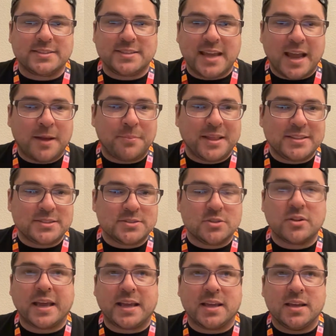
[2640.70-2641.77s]
damn, that's
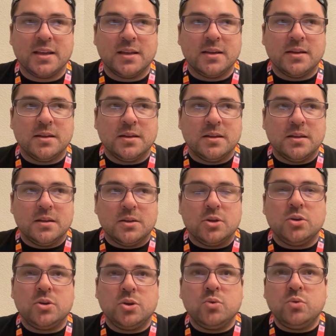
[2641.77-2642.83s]
like,
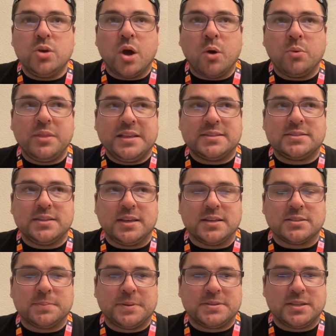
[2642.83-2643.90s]
you know these
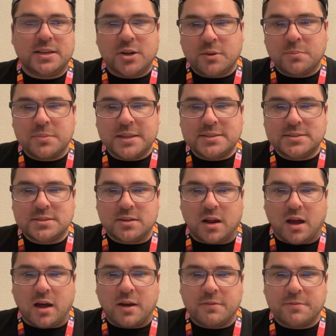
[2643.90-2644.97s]
things, but to hear them listed
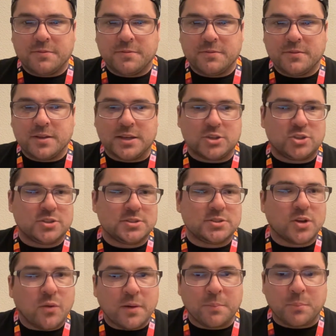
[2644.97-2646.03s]
off is just
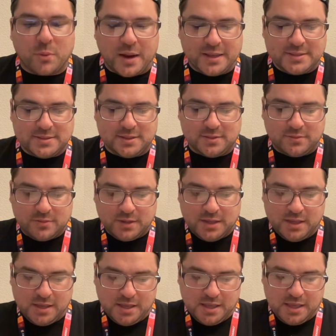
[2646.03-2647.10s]
so impressive.
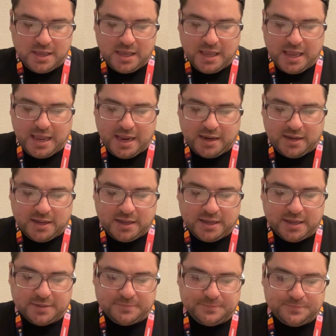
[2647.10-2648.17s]
And
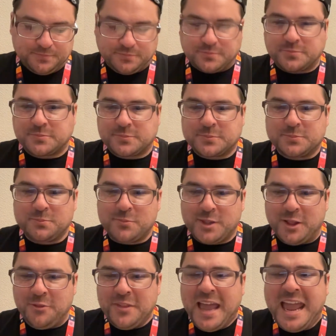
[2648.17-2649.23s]

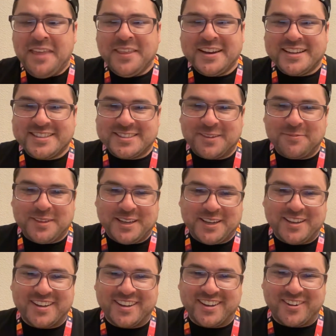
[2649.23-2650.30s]
then they did
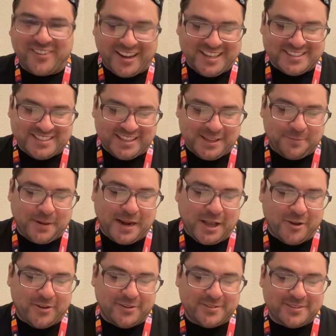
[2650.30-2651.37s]
something crazy. They brought
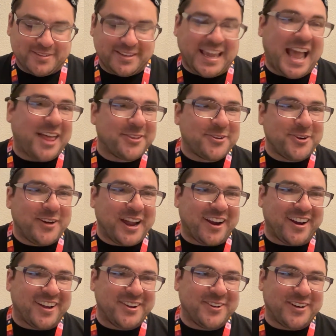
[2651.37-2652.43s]
out Catherine
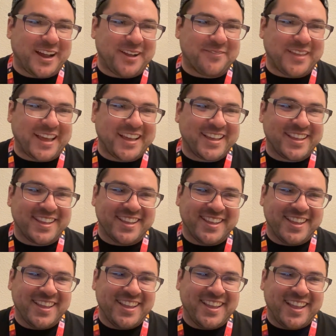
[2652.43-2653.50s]
O'Hara, who
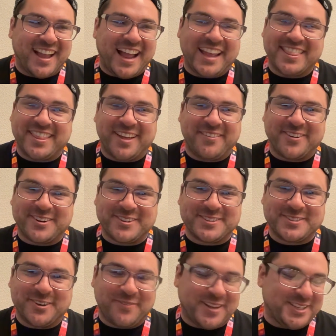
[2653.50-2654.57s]
I love her
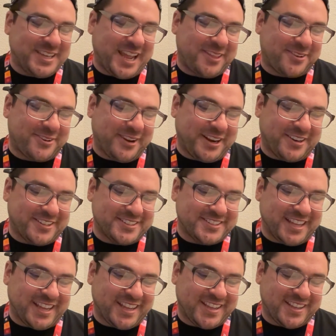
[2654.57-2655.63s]
so much. Catherine O'Hara is
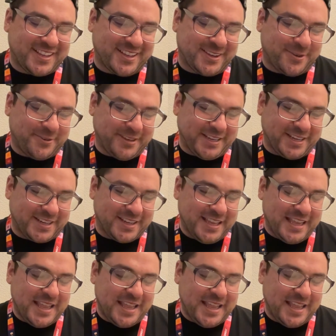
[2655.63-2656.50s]
like a queen.